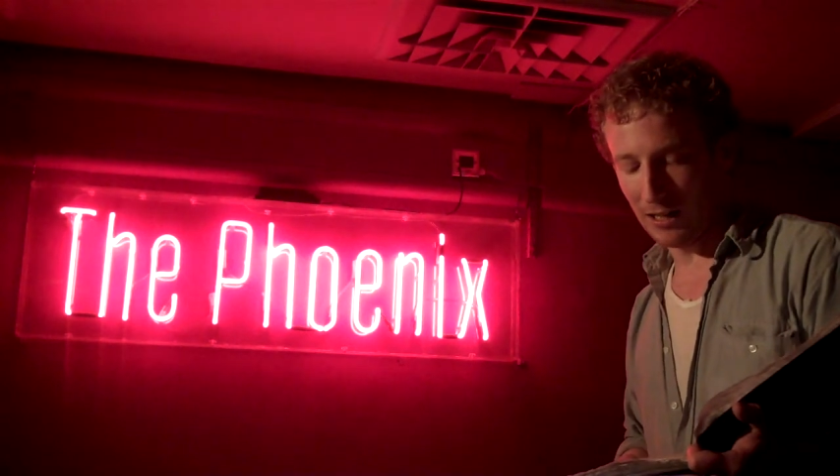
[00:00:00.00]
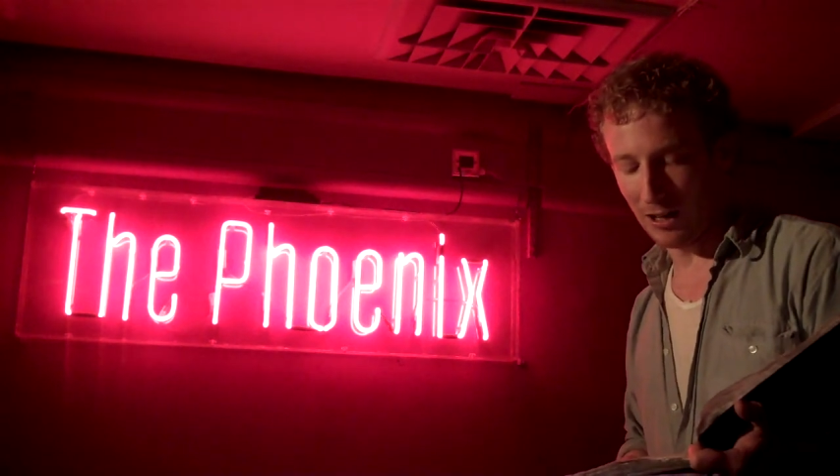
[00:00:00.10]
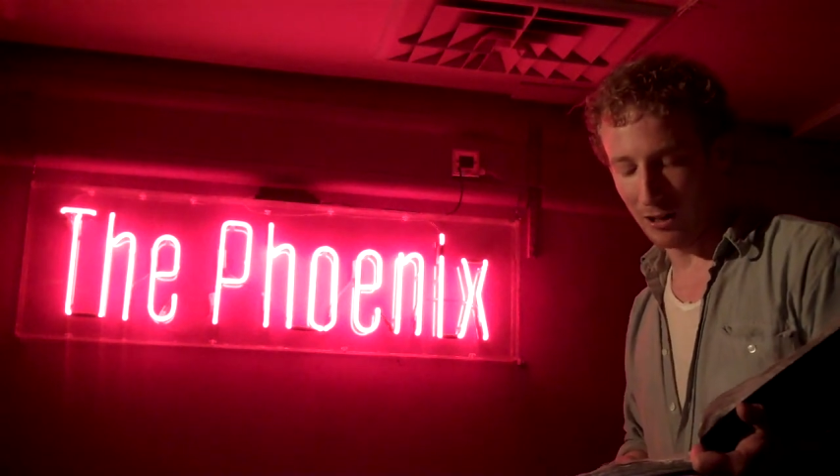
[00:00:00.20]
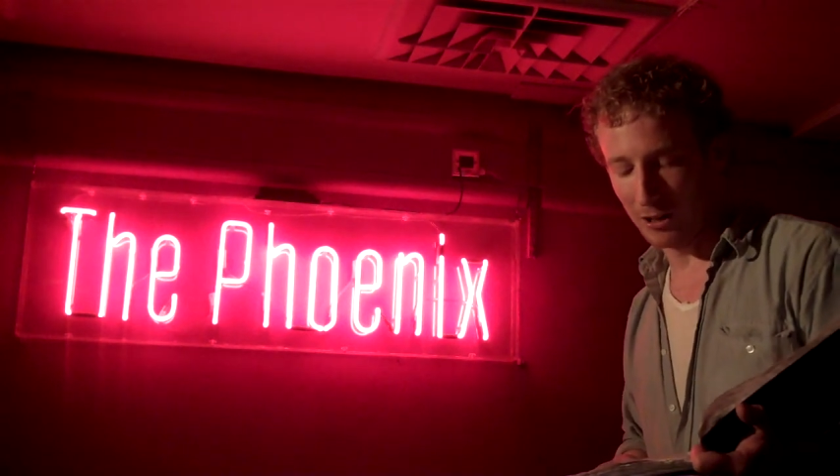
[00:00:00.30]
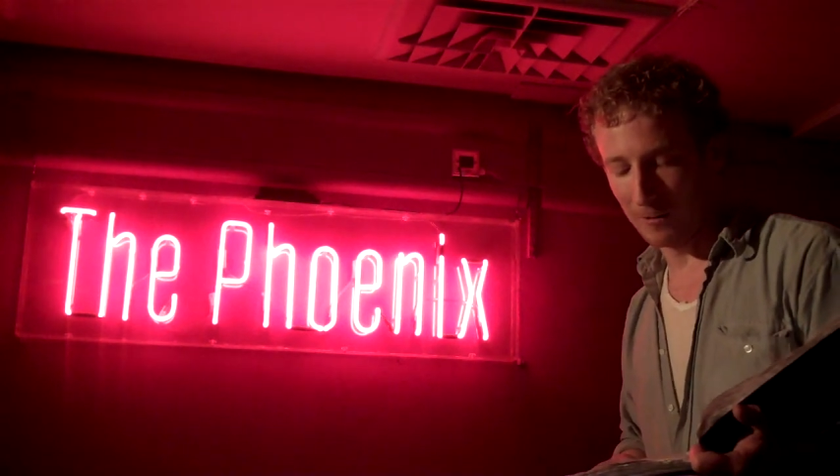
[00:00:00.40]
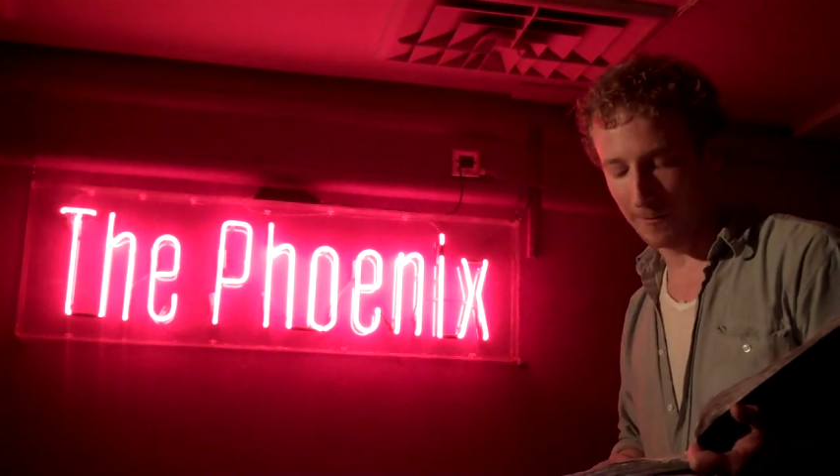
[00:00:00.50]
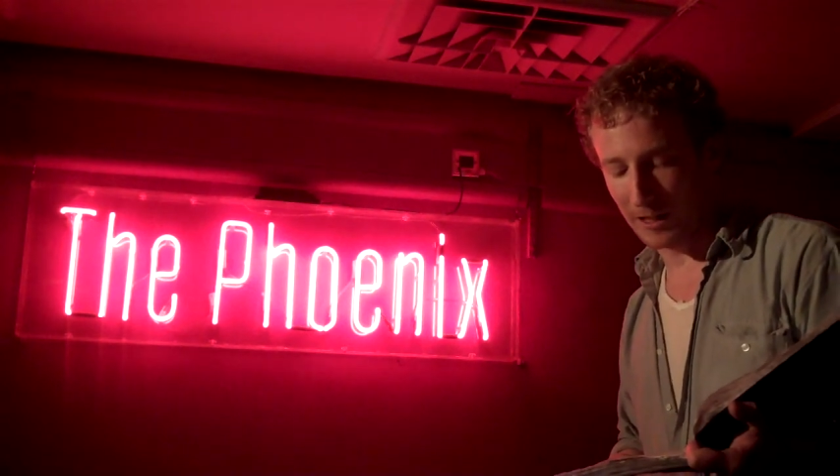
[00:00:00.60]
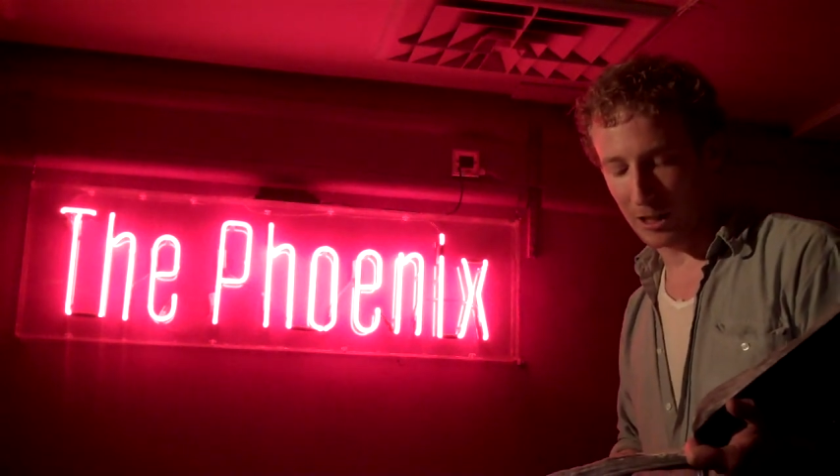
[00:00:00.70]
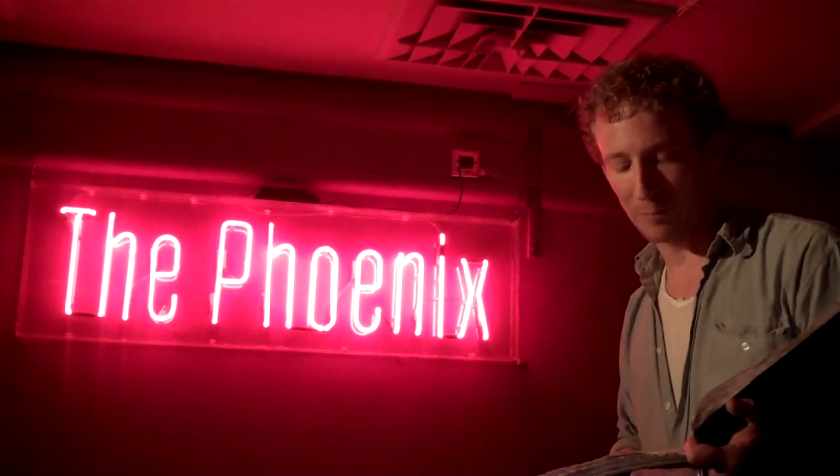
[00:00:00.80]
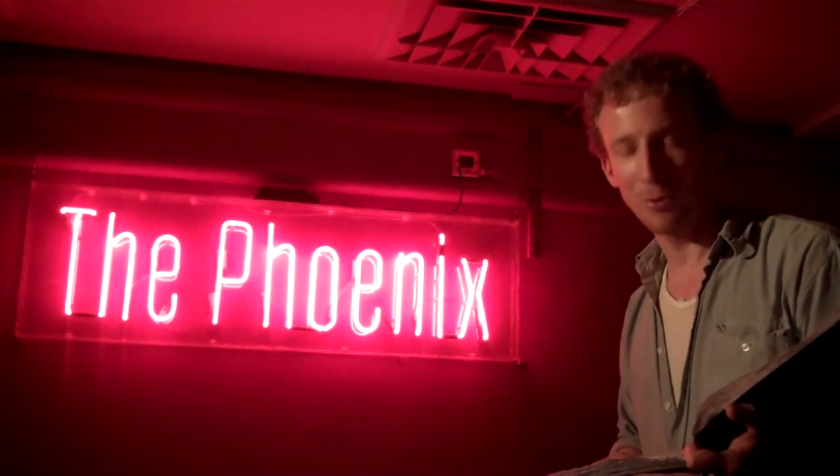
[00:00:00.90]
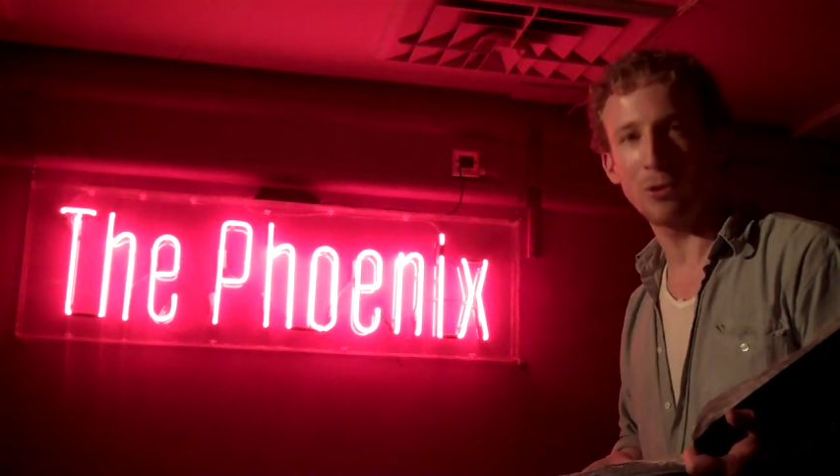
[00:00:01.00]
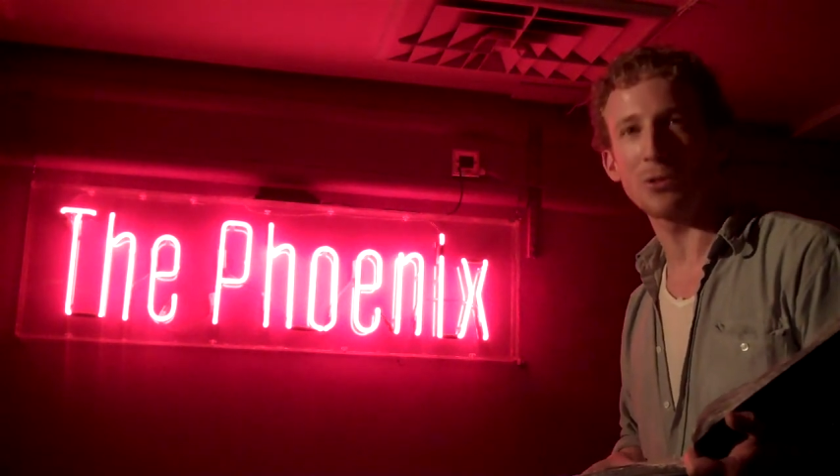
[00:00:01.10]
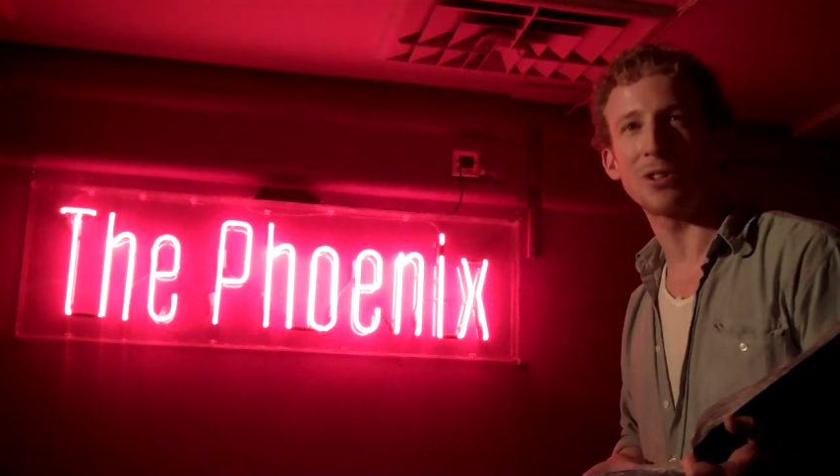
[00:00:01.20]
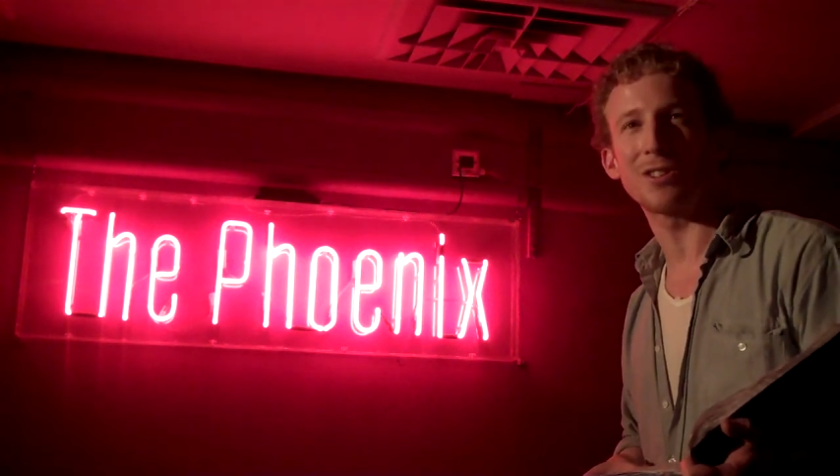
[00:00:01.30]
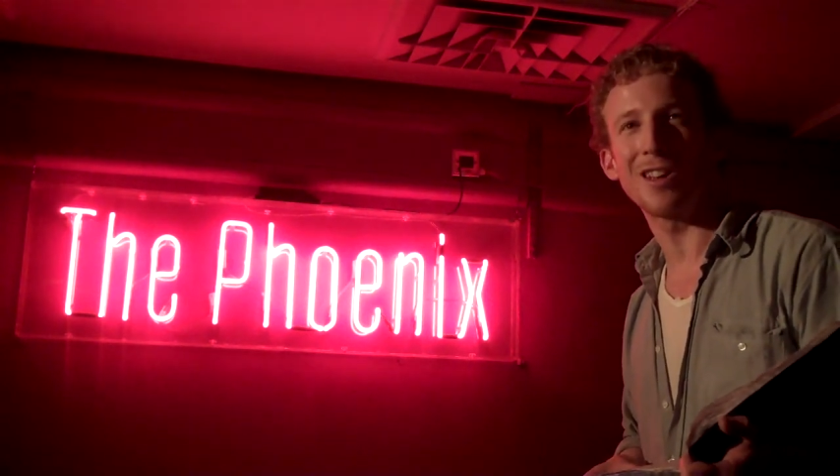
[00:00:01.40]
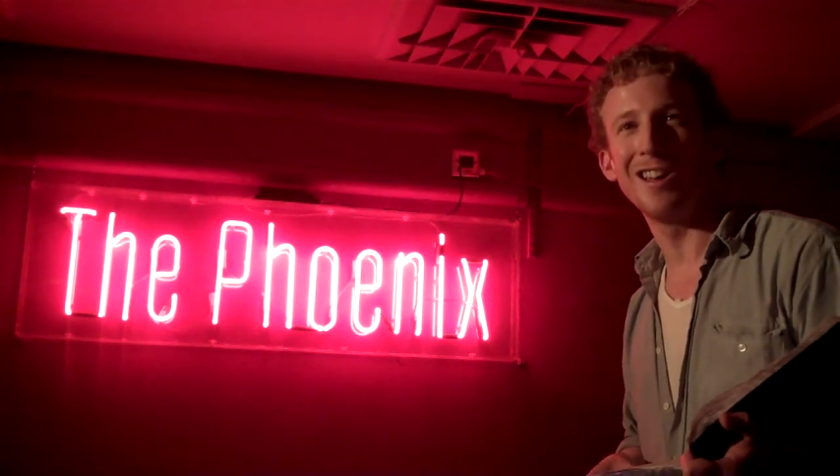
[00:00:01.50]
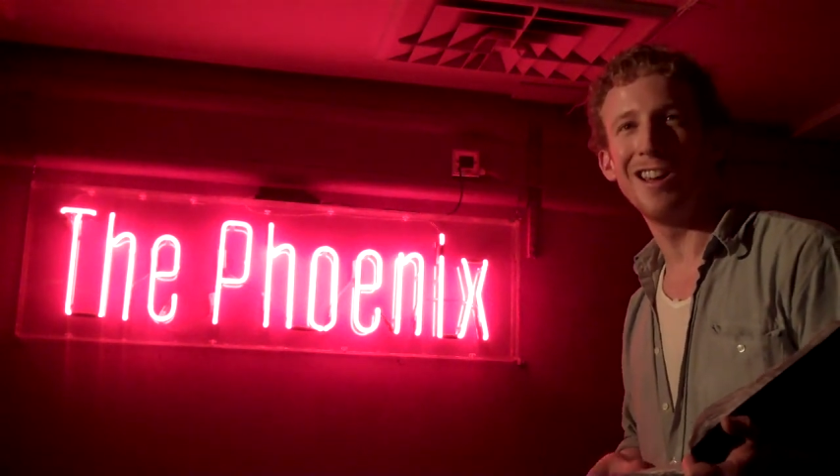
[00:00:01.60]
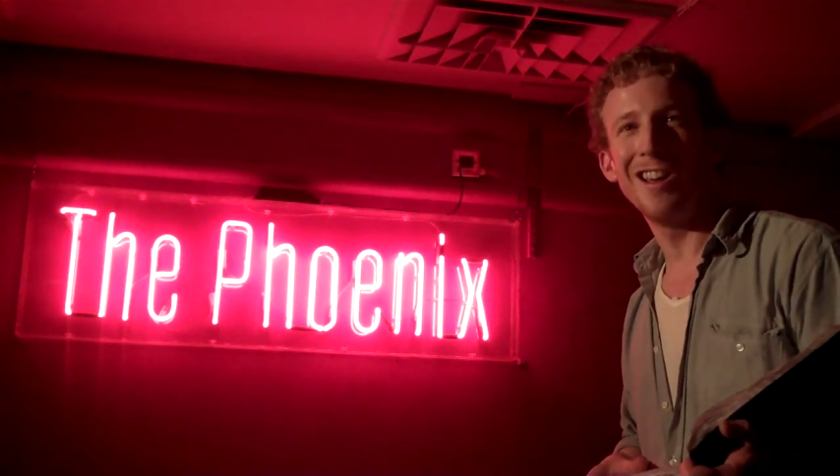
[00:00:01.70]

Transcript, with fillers: hollow feeling pauses,